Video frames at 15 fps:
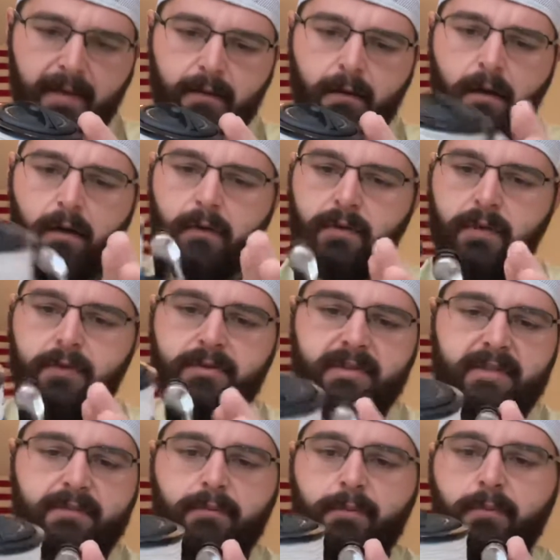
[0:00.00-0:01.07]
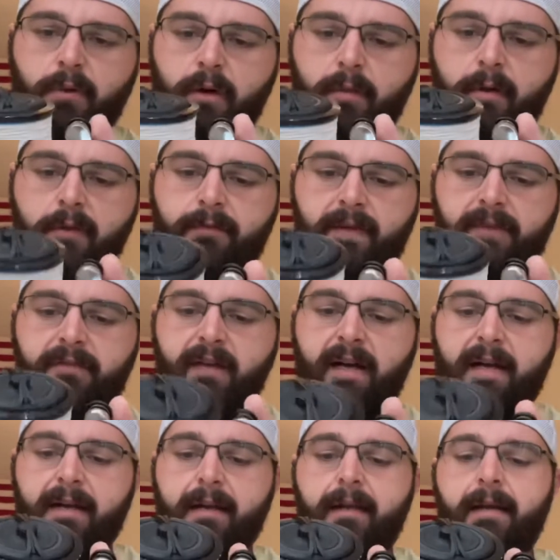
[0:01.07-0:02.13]
All those, this would work perfectly
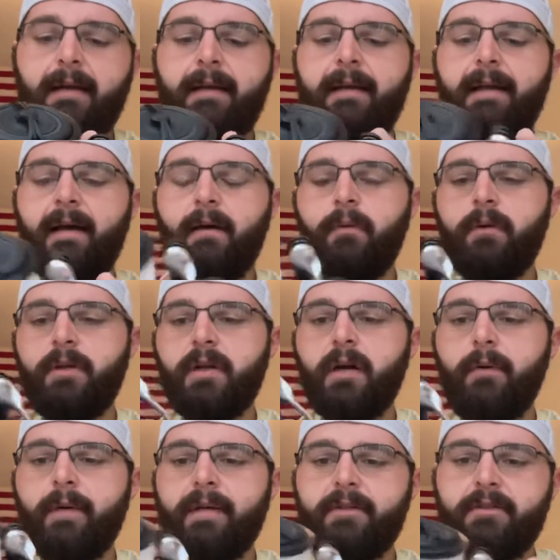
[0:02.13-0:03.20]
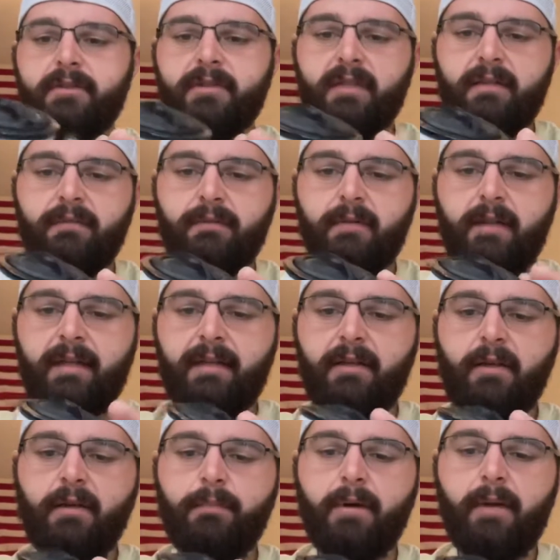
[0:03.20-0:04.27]
fine. Now, when you're going into stuff like,
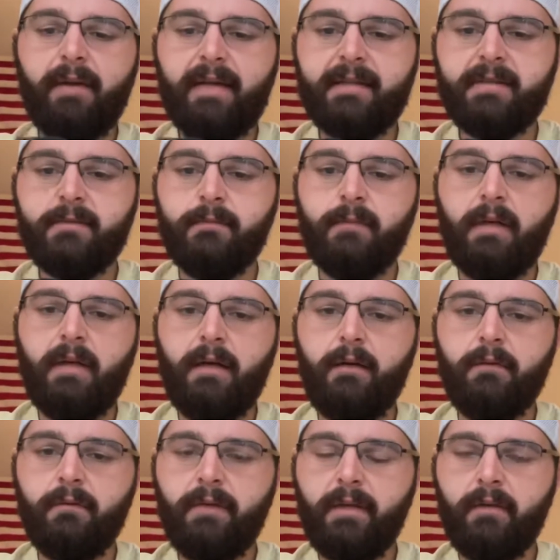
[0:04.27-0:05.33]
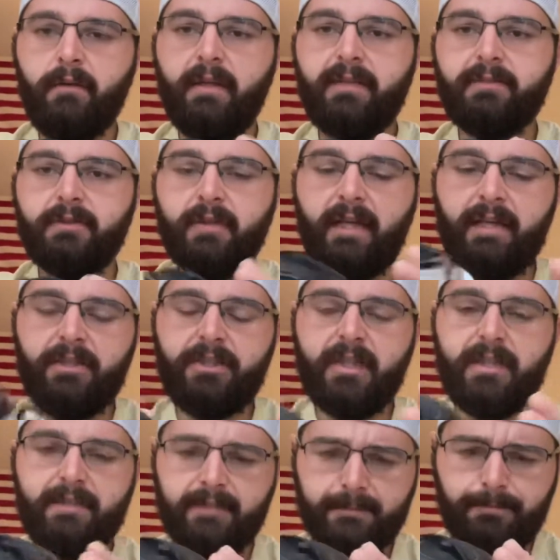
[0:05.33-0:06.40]
you could probably get some, lesser
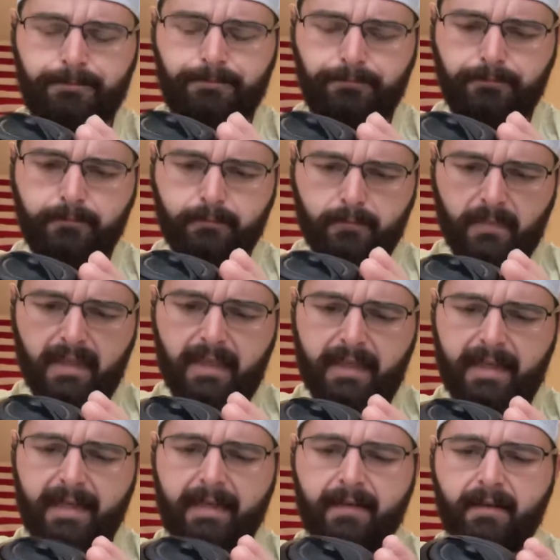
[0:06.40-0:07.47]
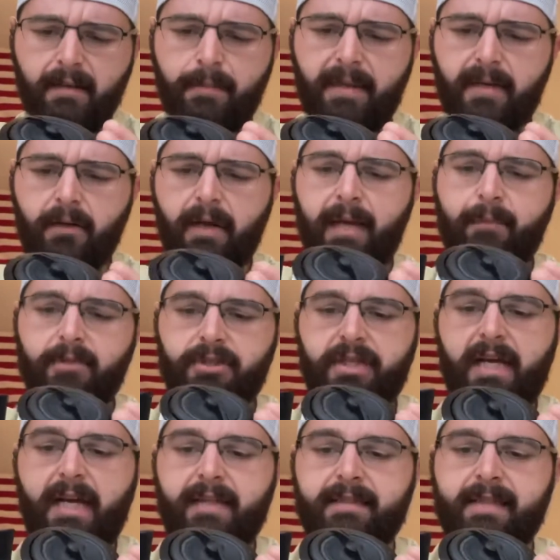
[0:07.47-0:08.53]
AJs, get into the bigger
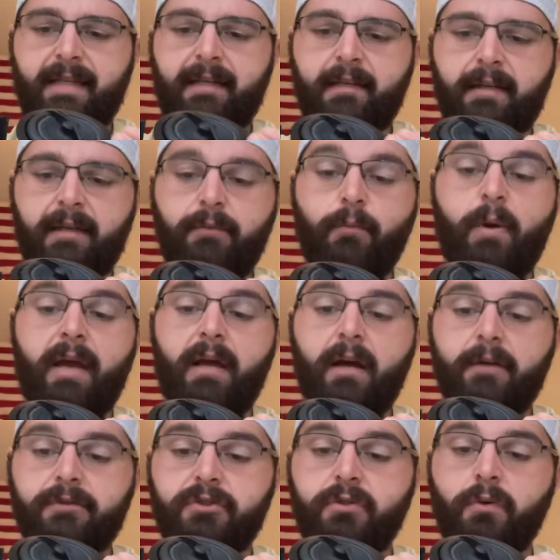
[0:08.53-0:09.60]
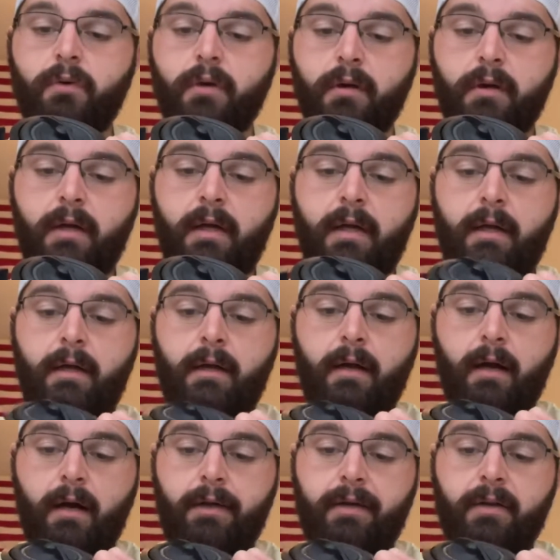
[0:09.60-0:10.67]
amberjacks, getting like way offshore,
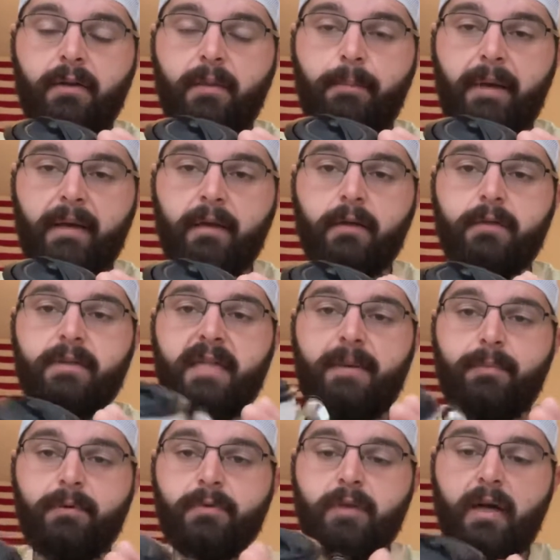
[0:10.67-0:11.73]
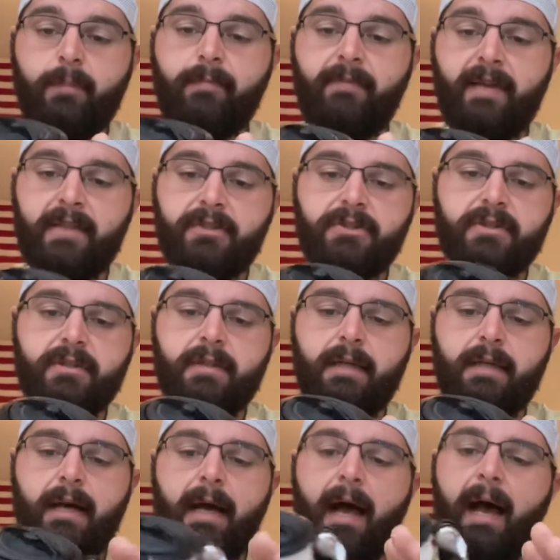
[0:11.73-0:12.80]
the bigger, deeper drop fish.
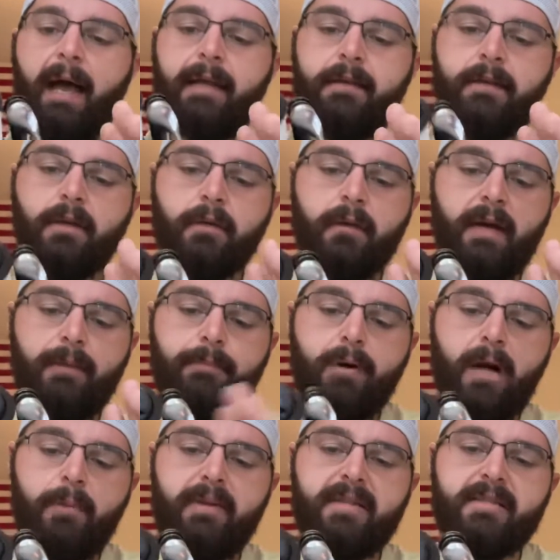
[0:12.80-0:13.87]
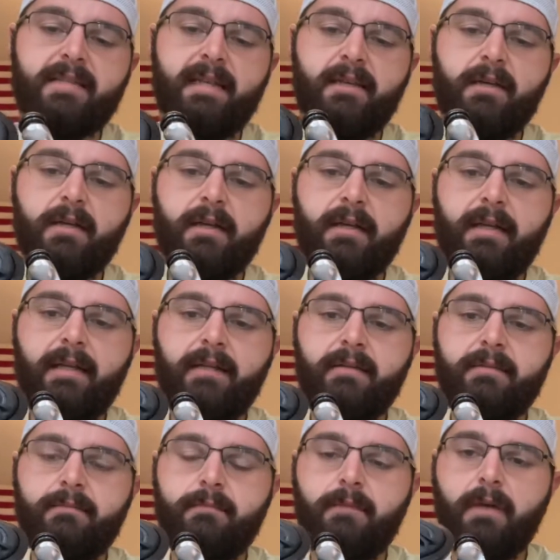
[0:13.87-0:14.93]
I'd probably say you're going to need
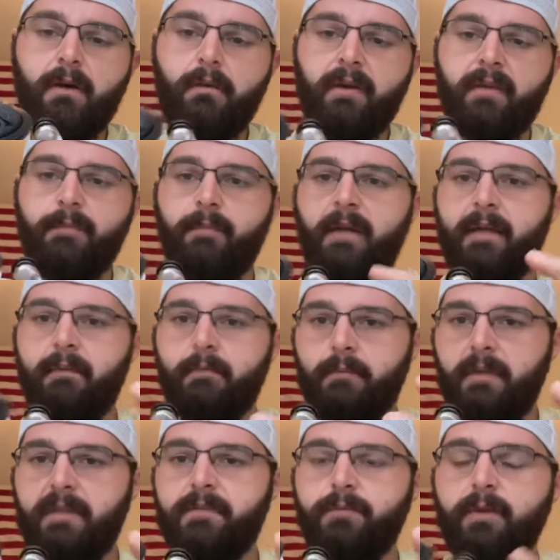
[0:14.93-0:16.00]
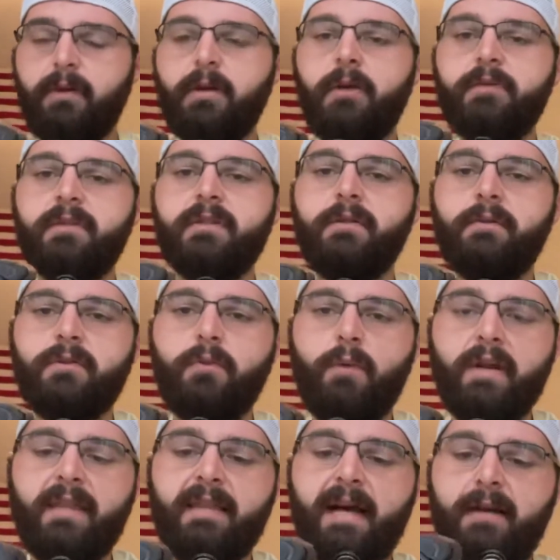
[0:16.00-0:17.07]
to go with, like, this reel goes into a
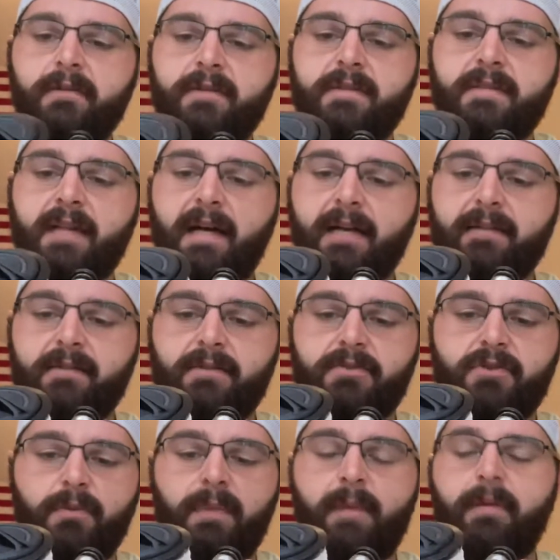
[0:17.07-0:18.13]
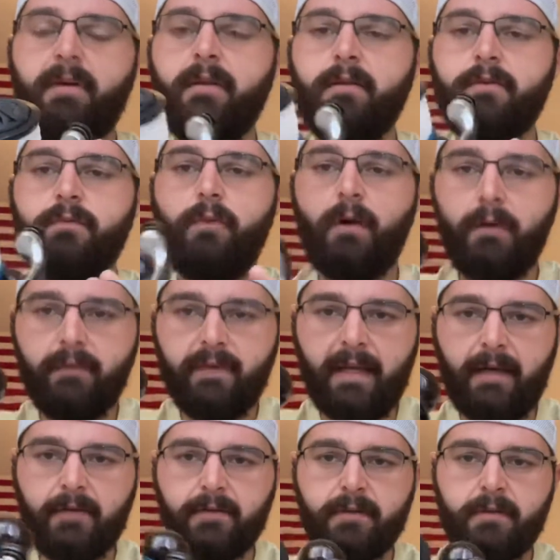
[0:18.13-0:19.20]
20,000 size. So maybe the
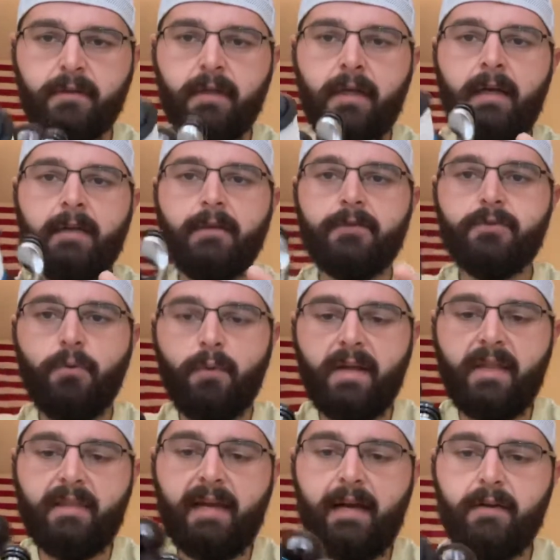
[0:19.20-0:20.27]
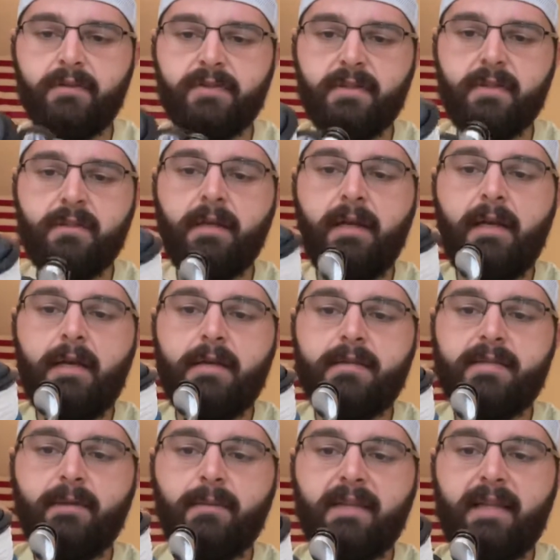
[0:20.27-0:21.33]
12,000, the 20,000,
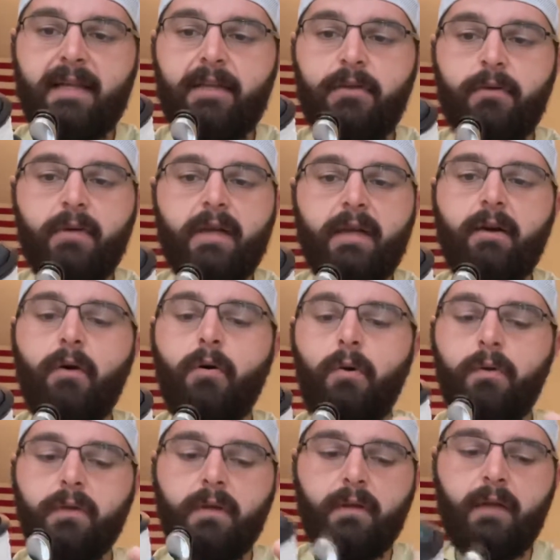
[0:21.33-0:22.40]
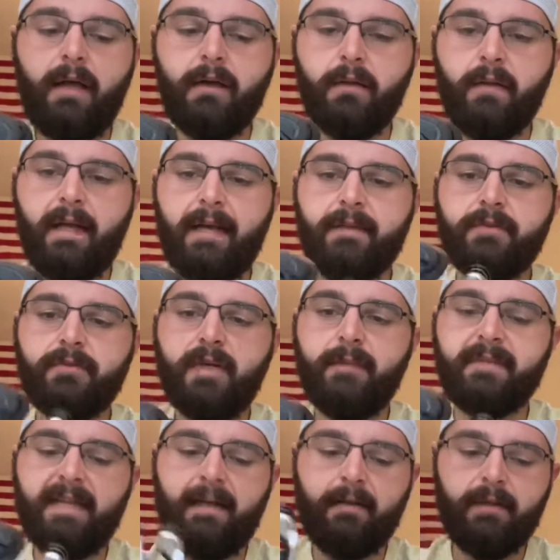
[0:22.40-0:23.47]
something that you can hold a lot of line to
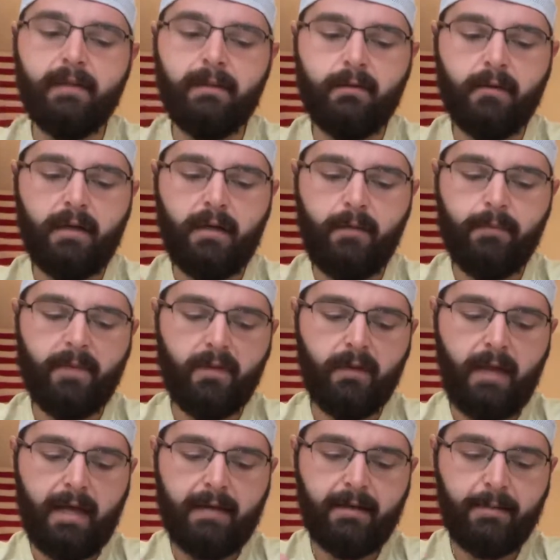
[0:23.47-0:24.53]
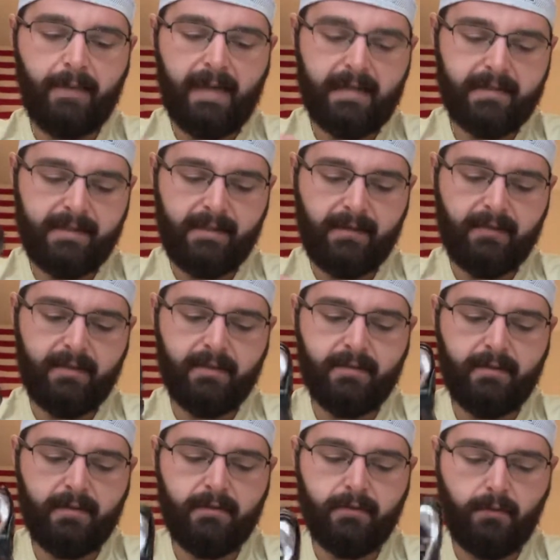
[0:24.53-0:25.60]
drop down there. The line capacity on
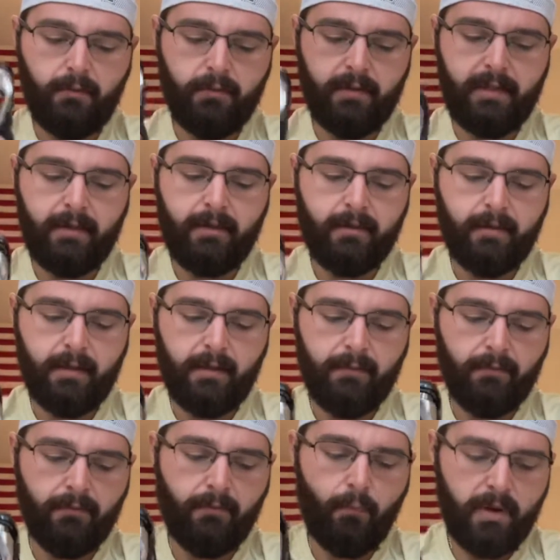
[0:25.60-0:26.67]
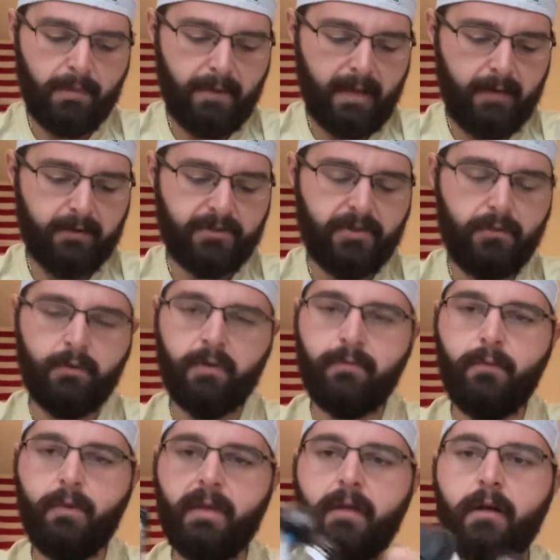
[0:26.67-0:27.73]
this is only, for 40 pound is
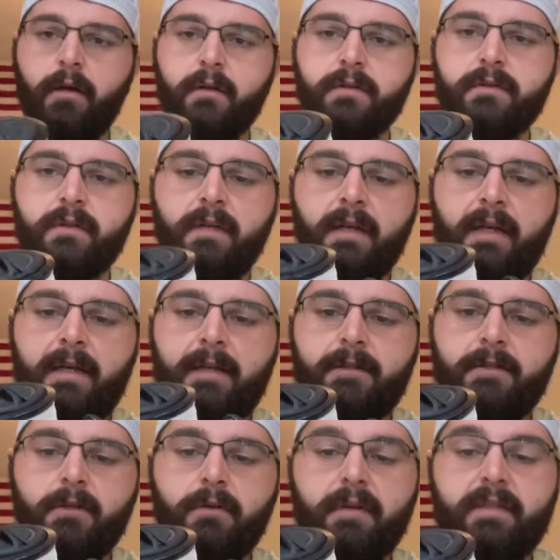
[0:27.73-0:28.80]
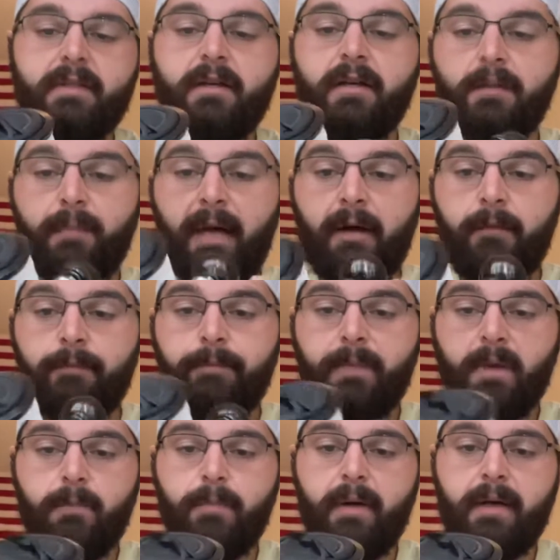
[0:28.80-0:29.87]
240 yards. So it's a good amount,
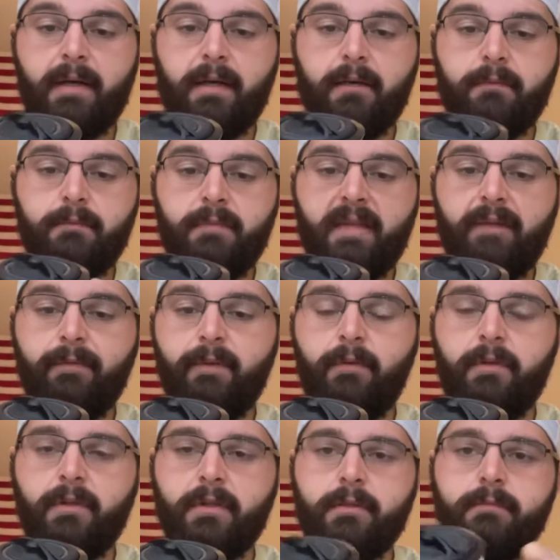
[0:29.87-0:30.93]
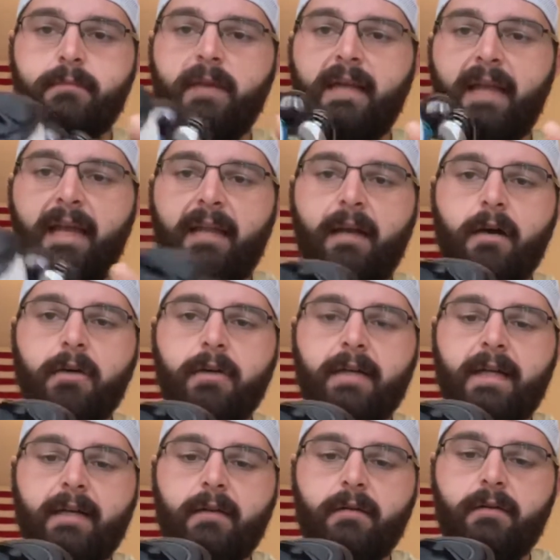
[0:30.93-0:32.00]
but definitely when you're in 800,
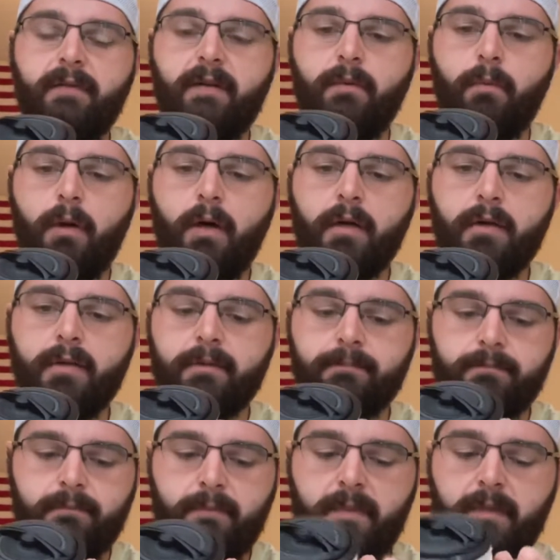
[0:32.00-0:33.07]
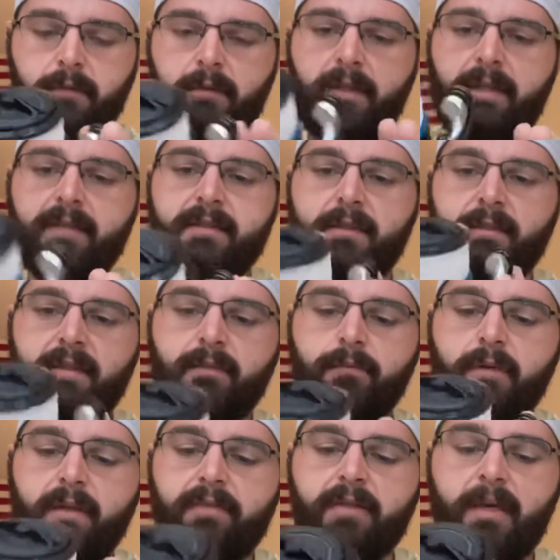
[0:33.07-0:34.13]
900 feet of water, you need something to
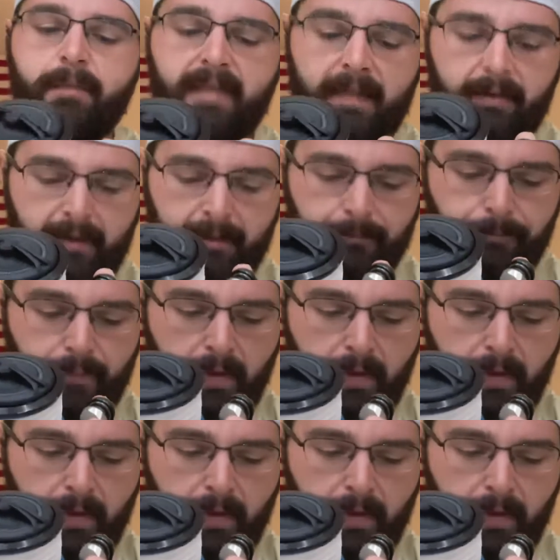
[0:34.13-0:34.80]
really drop down there.